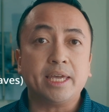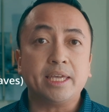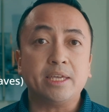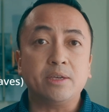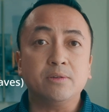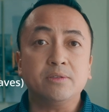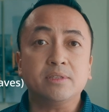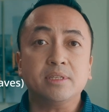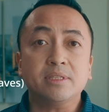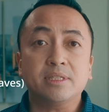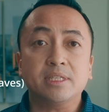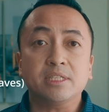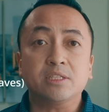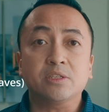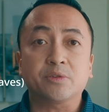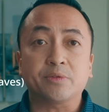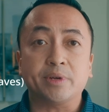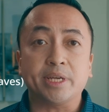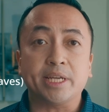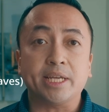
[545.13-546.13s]
he uses
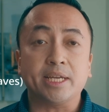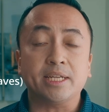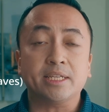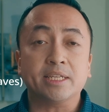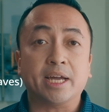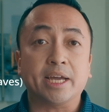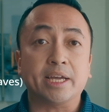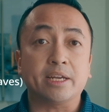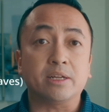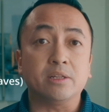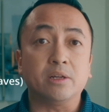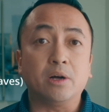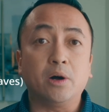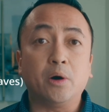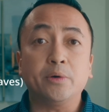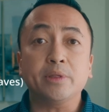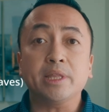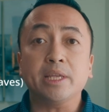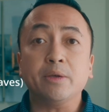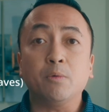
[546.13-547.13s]
this greeting title
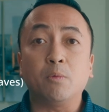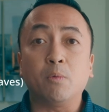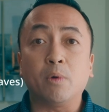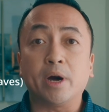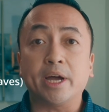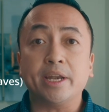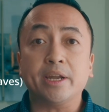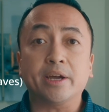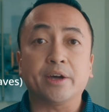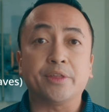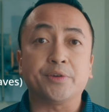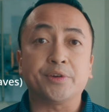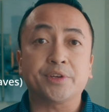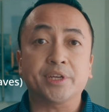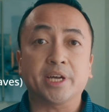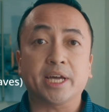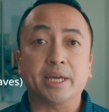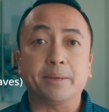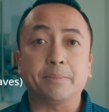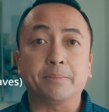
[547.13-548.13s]
only one other
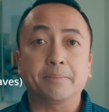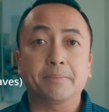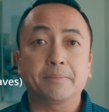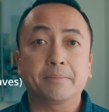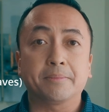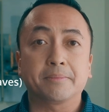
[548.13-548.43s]
time.